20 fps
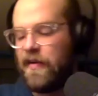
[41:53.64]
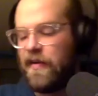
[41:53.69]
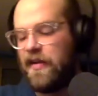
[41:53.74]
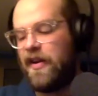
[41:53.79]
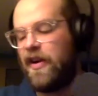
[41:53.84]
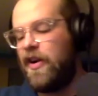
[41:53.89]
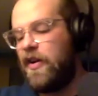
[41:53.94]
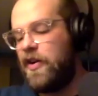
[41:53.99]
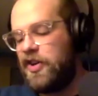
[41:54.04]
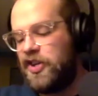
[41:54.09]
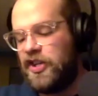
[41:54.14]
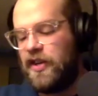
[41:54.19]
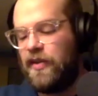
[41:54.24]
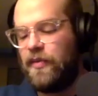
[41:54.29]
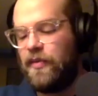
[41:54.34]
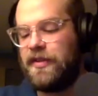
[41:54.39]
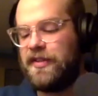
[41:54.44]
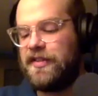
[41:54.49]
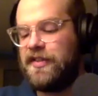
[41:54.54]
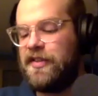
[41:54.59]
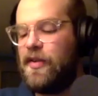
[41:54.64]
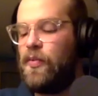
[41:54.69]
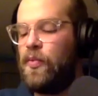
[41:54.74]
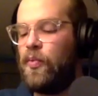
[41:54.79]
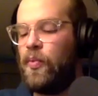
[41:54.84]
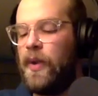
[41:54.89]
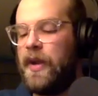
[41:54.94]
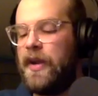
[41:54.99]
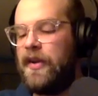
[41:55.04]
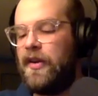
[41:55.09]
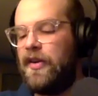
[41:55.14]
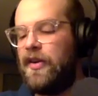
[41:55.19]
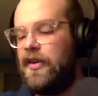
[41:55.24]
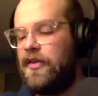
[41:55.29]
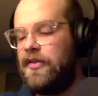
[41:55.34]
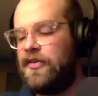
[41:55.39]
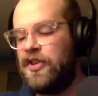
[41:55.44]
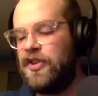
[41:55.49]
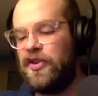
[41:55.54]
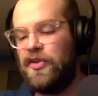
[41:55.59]
our shit was so
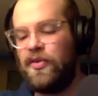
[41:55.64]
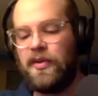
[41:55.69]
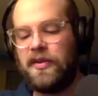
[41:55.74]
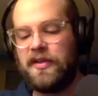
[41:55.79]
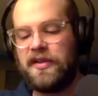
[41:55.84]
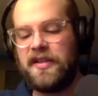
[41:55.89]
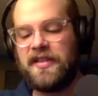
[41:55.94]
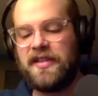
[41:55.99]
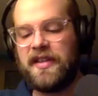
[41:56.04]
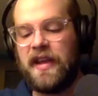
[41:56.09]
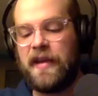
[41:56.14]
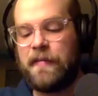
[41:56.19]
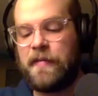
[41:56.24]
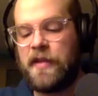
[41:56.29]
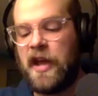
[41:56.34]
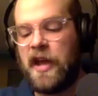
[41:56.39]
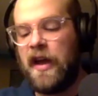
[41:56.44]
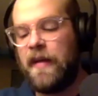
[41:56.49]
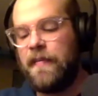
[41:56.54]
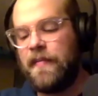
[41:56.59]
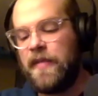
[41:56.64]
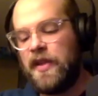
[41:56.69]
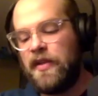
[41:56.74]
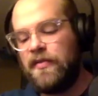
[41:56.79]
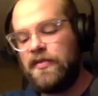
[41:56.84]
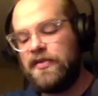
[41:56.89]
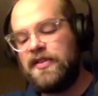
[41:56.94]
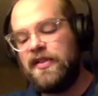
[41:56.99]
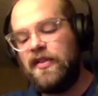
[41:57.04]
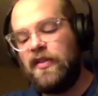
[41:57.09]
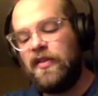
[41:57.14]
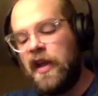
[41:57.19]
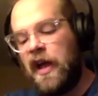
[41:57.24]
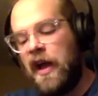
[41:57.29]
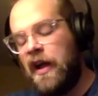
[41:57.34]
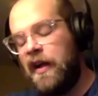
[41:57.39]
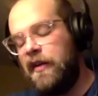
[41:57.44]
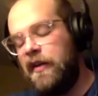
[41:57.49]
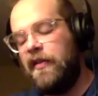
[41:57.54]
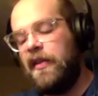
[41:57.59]
weird too at the same time that it was still
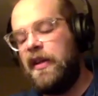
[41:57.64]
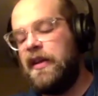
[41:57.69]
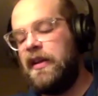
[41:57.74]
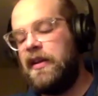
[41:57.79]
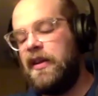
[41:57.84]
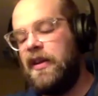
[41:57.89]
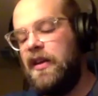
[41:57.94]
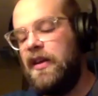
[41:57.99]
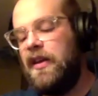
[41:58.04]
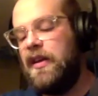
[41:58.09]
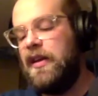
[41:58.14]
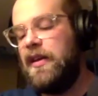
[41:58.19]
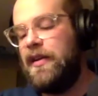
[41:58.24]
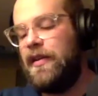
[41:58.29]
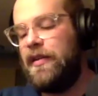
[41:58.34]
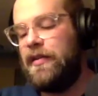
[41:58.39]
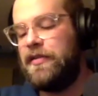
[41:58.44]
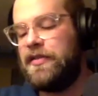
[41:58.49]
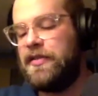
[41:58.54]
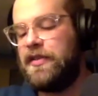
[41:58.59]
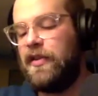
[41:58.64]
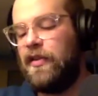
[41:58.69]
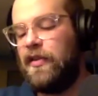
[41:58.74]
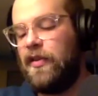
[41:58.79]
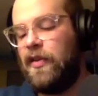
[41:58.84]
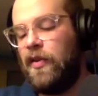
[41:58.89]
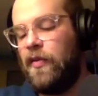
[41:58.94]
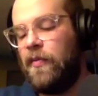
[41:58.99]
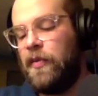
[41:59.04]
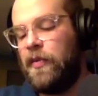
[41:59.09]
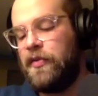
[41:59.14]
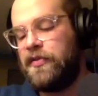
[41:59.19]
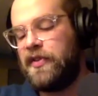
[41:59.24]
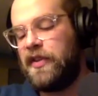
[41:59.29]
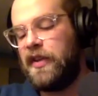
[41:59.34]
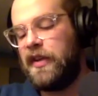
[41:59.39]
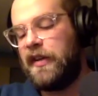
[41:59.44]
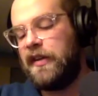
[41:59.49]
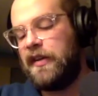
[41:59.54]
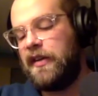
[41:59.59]
kind of like, it was still almost
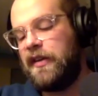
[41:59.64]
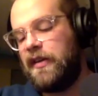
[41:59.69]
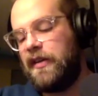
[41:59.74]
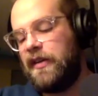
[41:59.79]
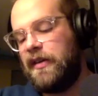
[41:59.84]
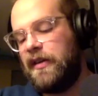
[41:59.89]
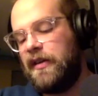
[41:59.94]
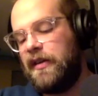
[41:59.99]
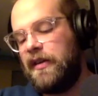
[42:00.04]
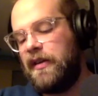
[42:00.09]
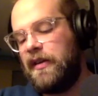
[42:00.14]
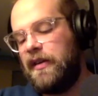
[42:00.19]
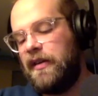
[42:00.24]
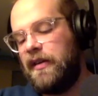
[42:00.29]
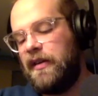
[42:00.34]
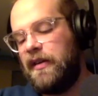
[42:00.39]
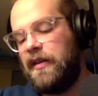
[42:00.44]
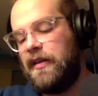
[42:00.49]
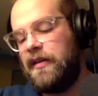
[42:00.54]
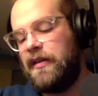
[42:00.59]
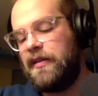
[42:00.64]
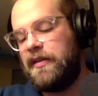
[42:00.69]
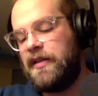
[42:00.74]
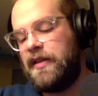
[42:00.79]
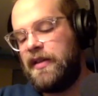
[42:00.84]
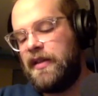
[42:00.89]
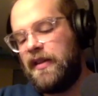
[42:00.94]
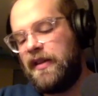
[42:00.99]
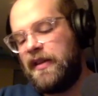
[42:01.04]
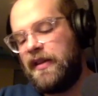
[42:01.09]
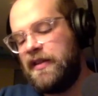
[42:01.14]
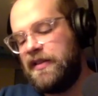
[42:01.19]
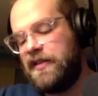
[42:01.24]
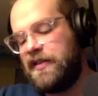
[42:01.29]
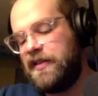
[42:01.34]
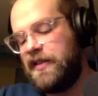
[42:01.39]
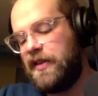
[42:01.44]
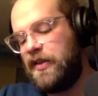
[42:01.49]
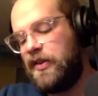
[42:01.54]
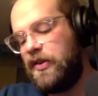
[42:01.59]
like
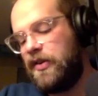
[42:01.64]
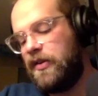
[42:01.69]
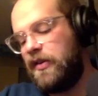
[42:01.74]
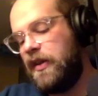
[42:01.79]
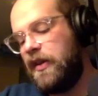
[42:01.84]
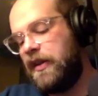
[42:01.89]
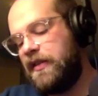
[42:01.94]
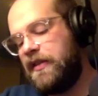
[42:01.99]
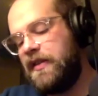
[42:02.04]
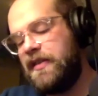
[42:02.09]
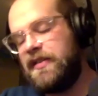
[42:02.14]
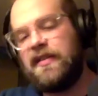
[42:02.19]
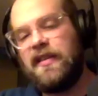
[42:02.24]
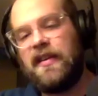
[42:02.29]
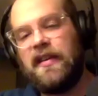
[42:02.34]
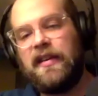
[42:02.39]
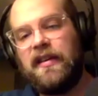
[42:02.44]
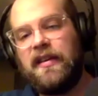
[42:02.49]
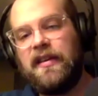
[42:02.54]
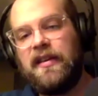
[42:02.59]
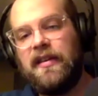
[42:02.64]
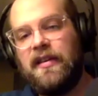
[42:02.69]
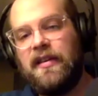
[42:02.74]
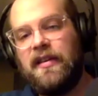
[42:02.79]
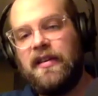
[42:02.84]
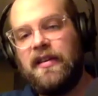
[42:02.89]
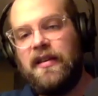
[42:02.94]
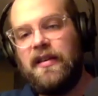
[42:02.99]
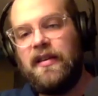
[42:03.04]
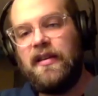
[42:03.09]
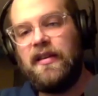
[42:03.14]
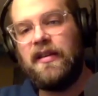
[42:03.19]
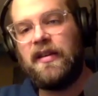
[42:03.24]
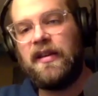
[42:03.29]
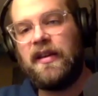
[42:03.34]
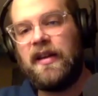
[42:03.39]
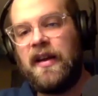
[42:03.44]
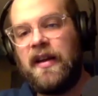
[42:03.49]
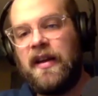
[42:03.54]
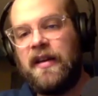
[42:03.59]
considered like this like
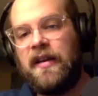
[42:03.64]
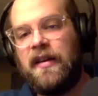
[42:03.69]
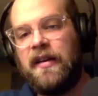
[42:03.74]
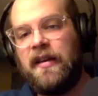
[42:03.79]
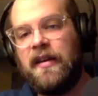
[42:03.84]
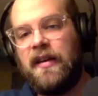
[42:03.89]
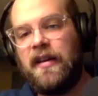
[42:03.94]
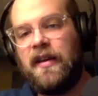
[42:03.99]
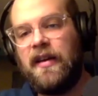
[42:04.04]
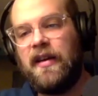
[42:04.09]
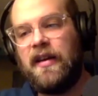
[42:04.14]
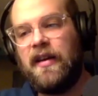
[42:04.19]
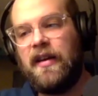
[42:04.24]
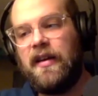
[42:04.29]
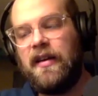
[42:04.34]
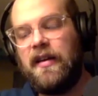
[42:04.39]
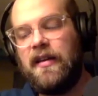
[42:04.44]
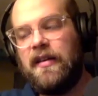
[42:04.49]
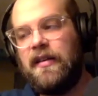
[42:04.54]
kind of